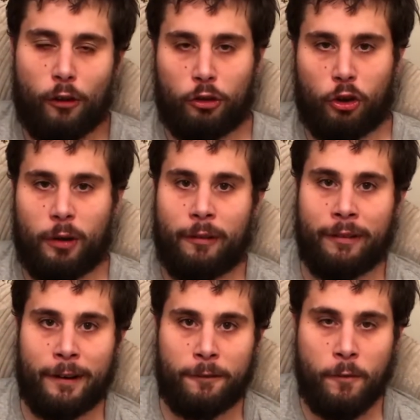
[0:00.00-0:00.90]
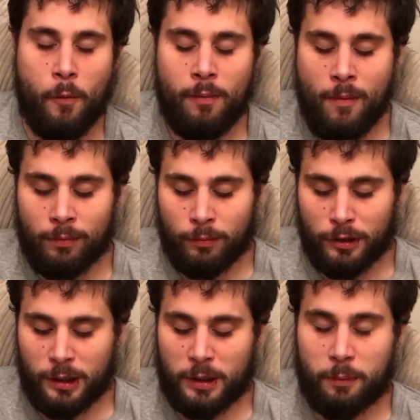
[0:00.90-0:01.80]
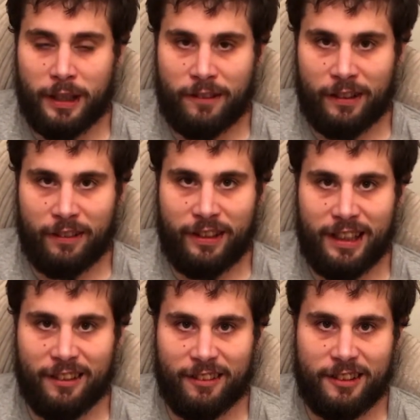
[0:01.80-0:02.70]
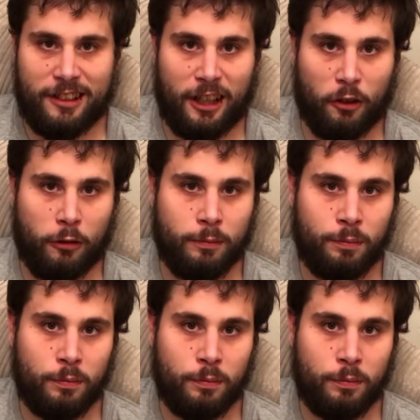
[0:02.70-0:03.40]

talk to my mouth. This is the best thing I've eaten on this channel.